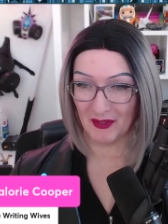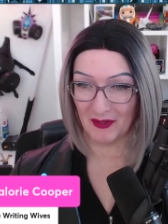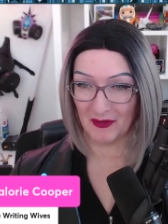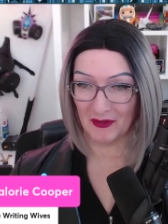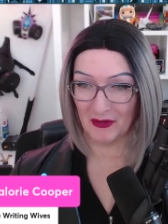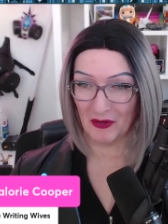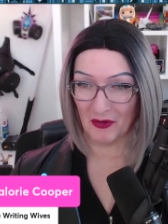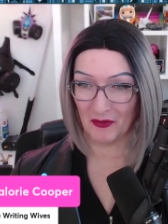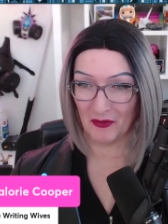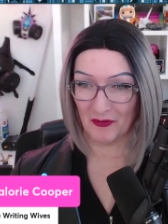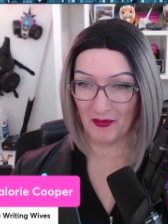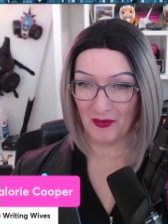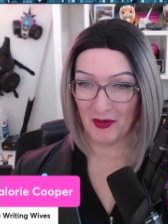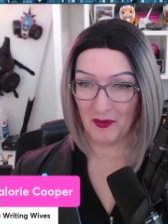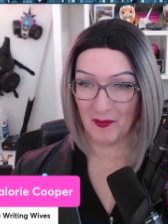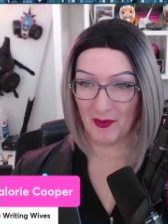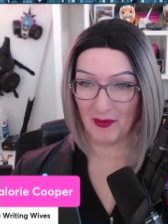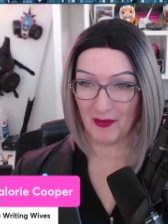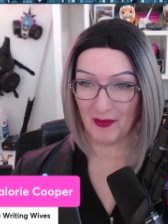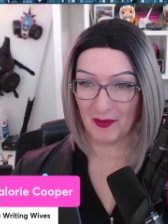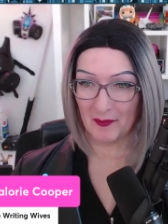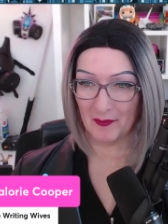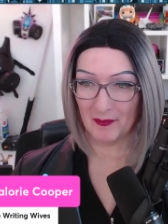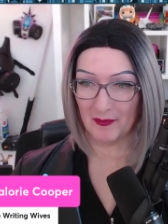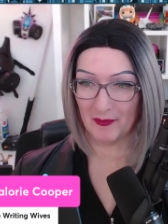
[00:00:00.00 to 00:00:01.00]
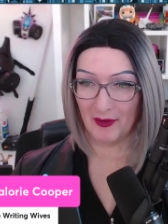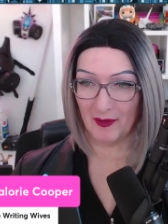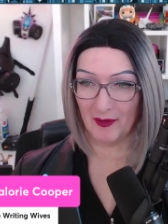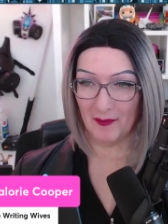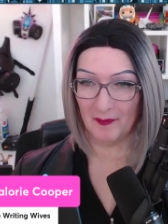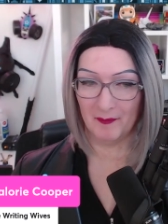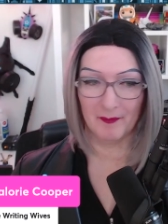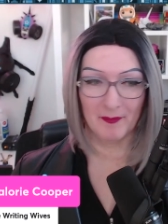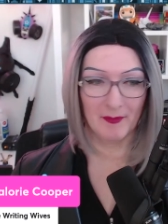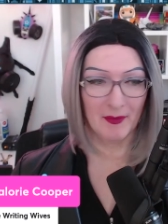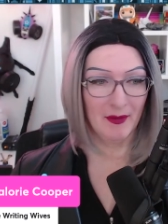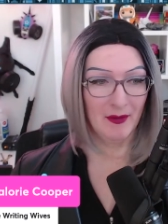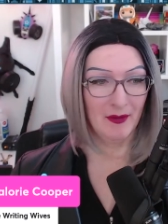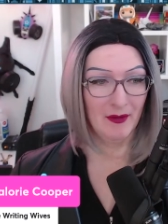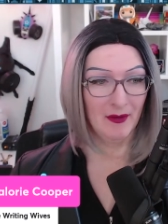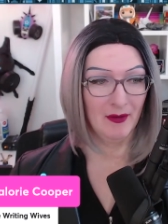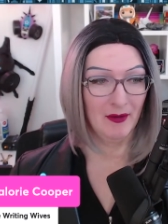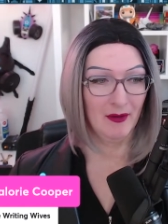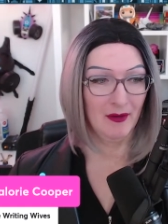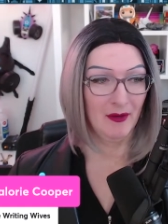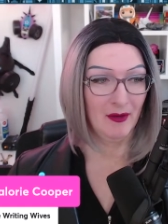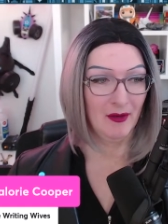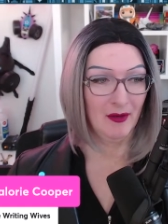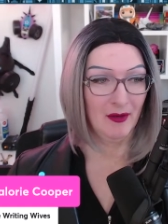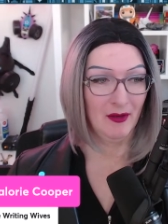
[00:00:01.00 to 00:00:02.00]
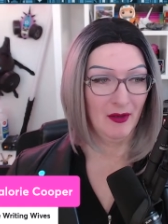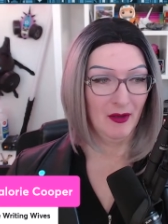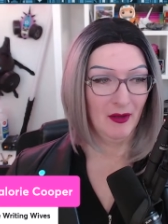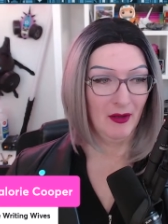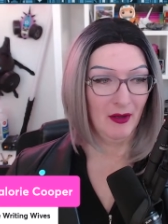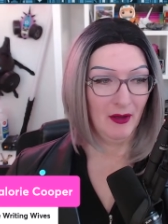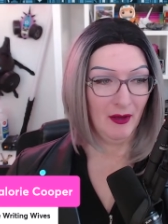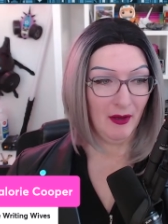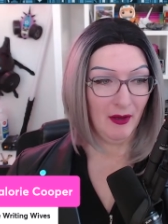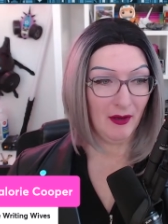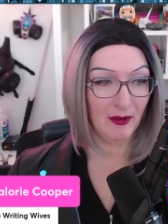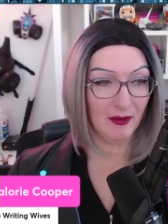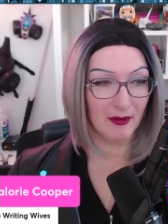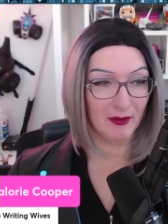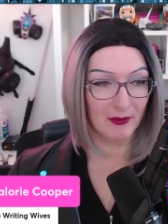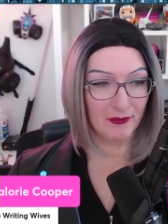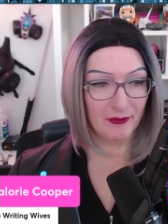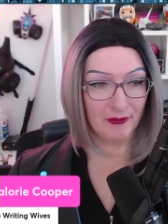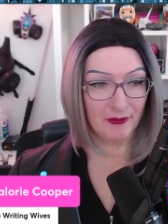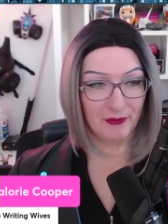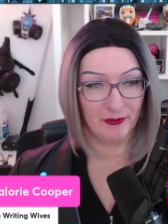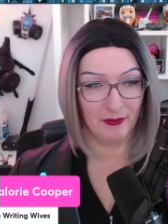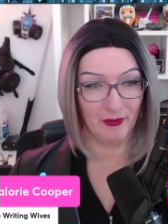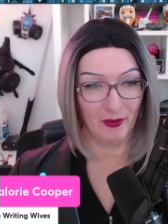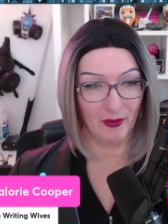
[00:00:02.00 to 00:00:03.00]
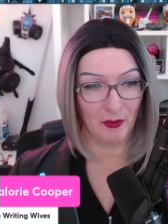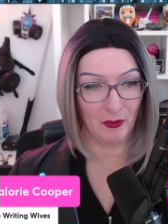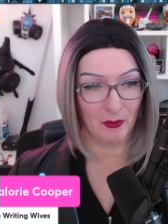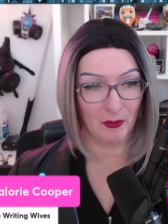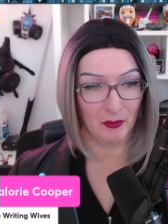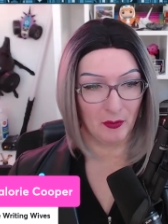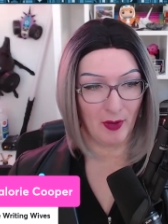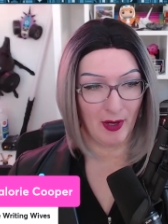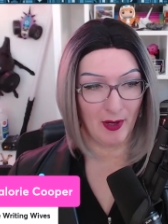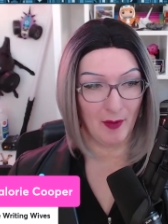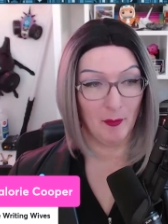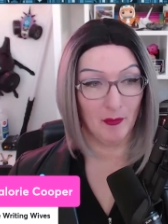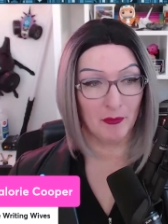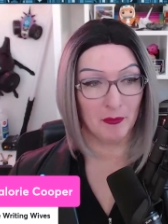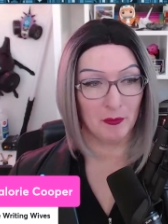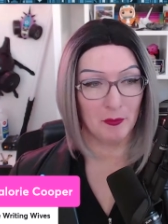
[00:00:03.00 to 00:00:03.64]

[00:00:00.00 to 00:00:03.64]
You're very welcome, Tim. So I almost